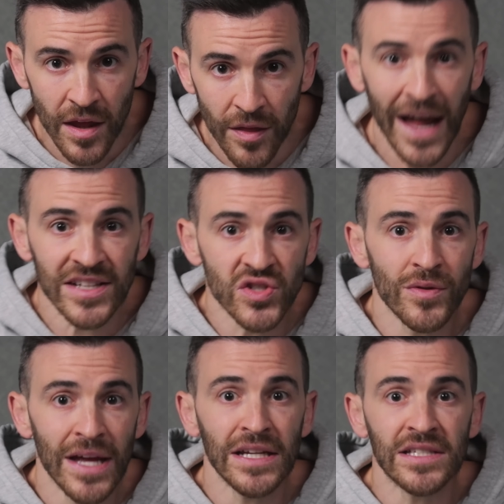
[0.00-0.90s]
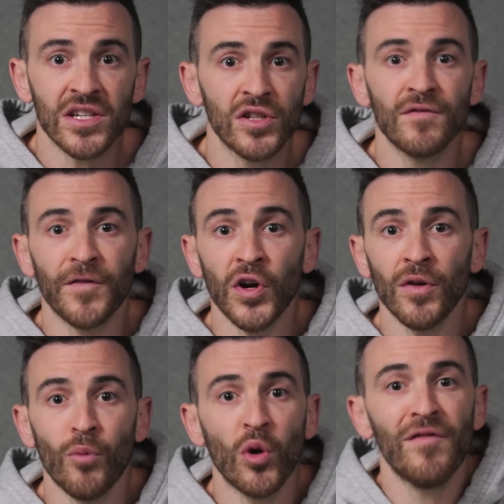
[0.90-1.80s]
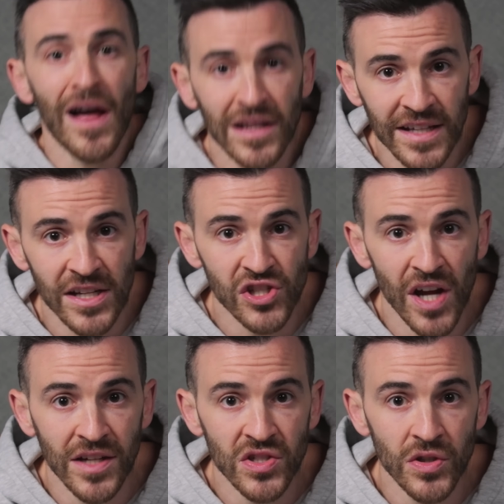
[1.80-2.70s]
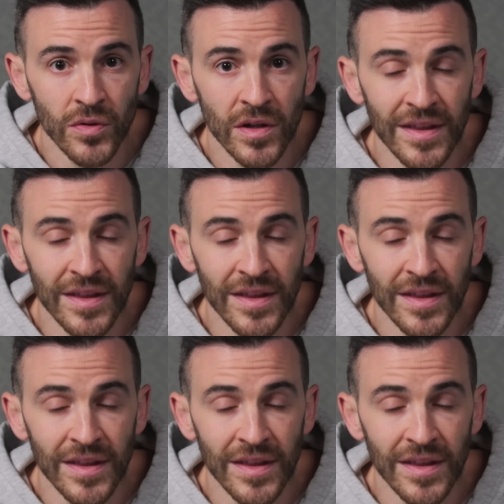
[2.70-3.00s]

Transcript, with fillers: That's who they need to confer more validation onto.